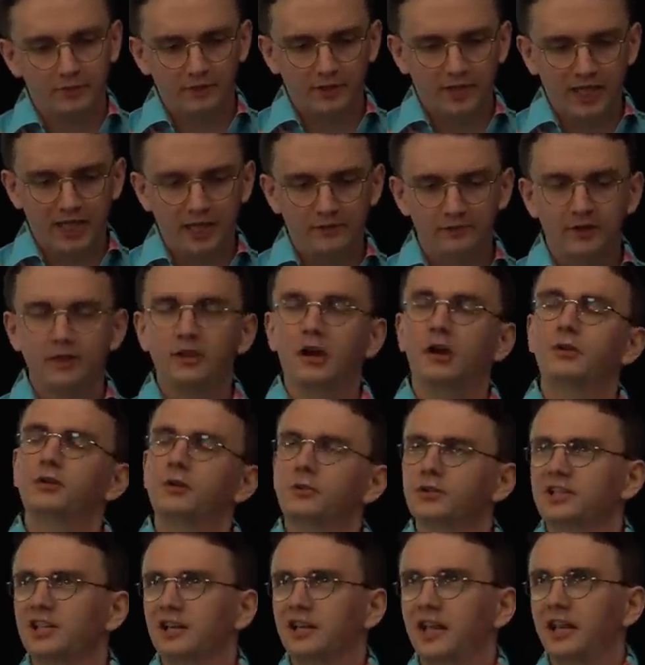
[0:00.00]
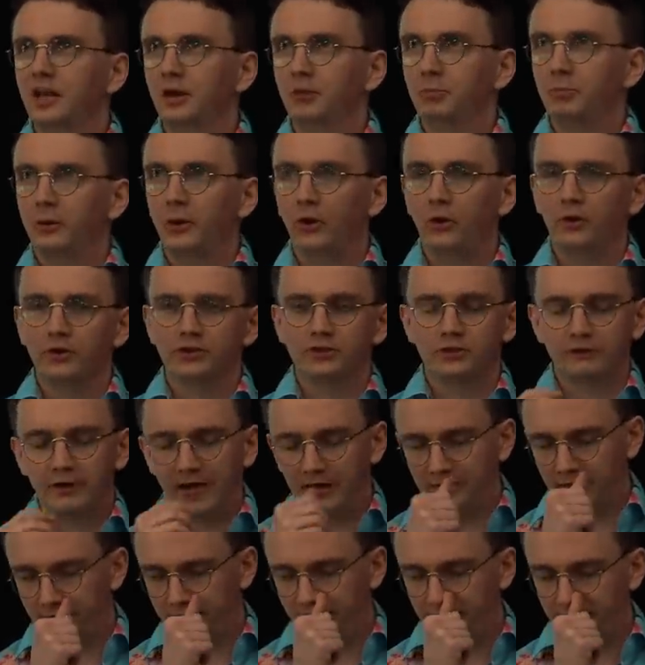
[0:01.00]
even though there was a little pause
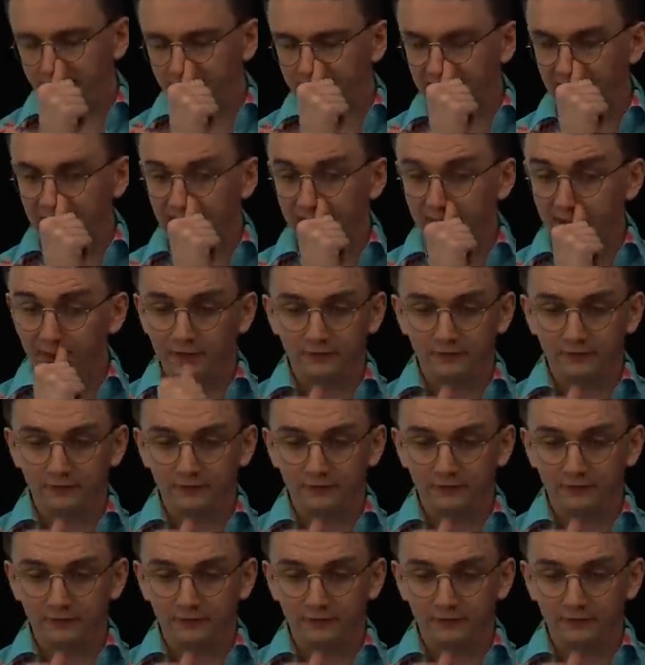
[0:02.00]
around the 15th